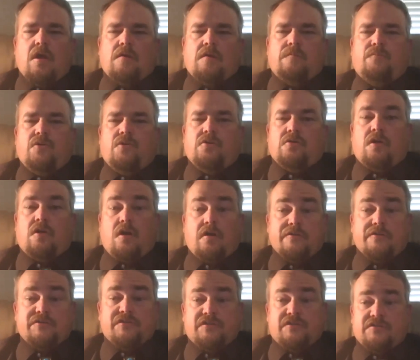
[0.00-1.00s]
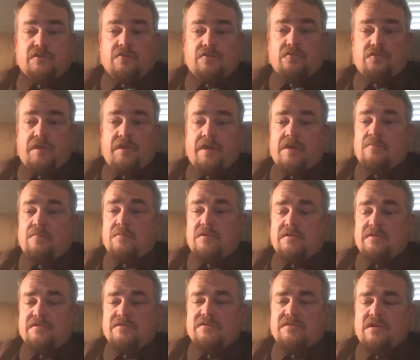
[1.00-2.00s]
and put curses on their
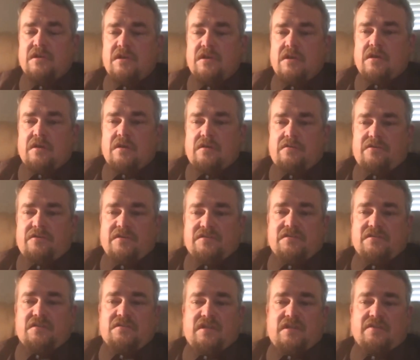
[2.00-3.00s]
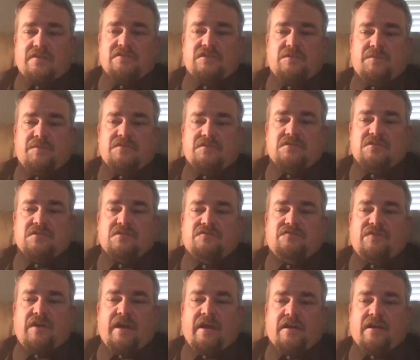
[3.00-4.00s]
enemies. This is a testament to the
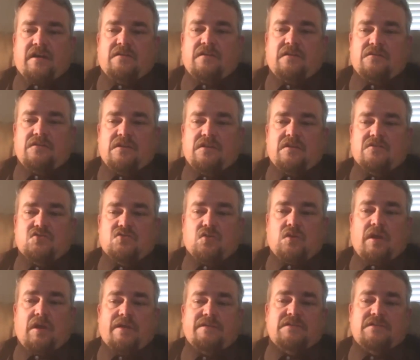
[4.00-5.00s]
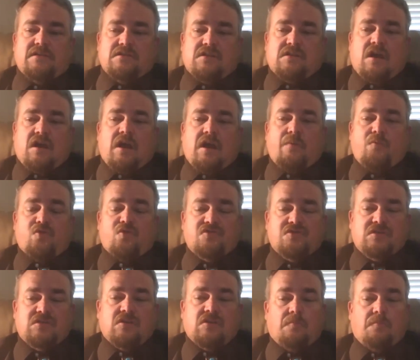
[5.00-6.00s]
fact that the Israelites at the time were
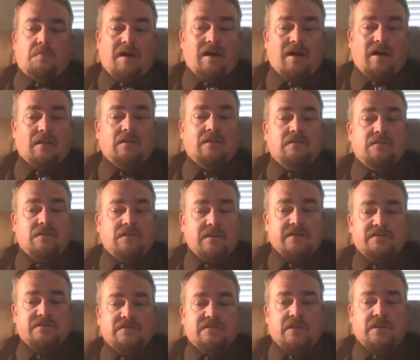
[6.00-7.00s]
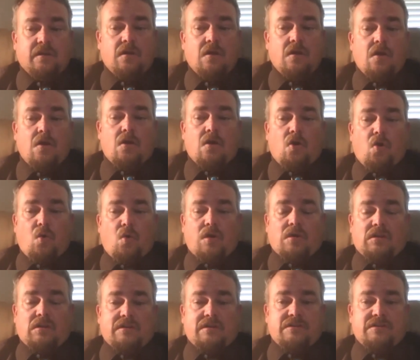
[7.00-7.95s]
still polytheistic, or at